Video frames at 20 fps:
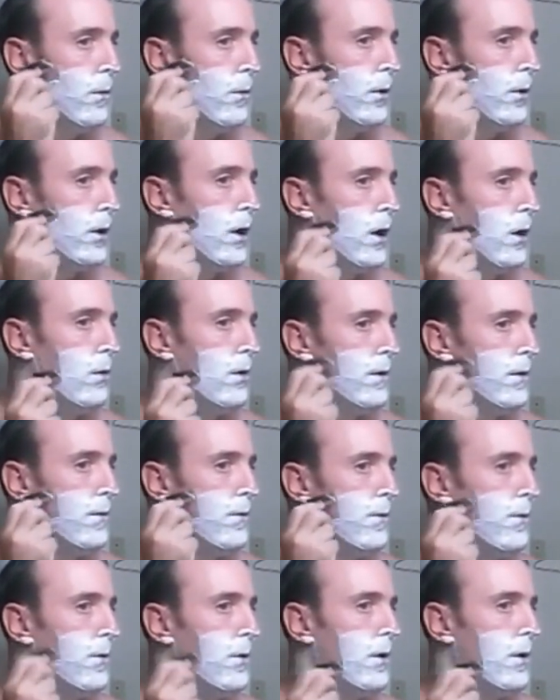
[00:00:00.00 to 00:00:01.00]
We're
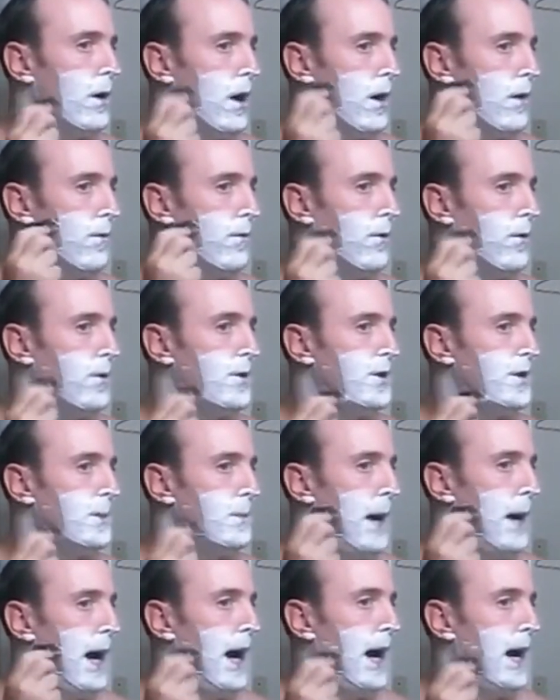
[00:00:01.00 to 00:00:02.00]
going for our
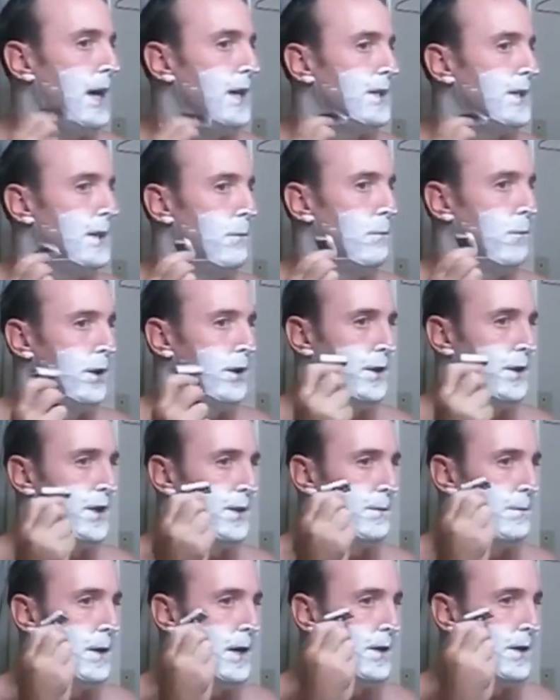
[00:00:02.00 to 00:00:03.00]
first pass, and what
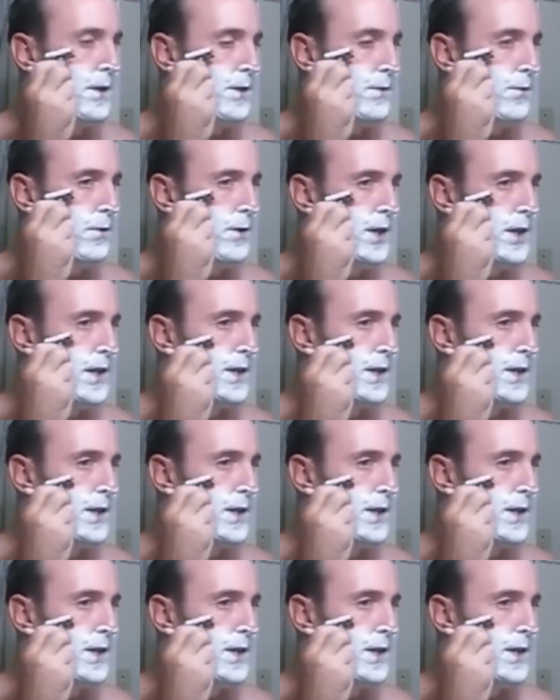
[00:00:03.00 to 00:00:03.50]
this means is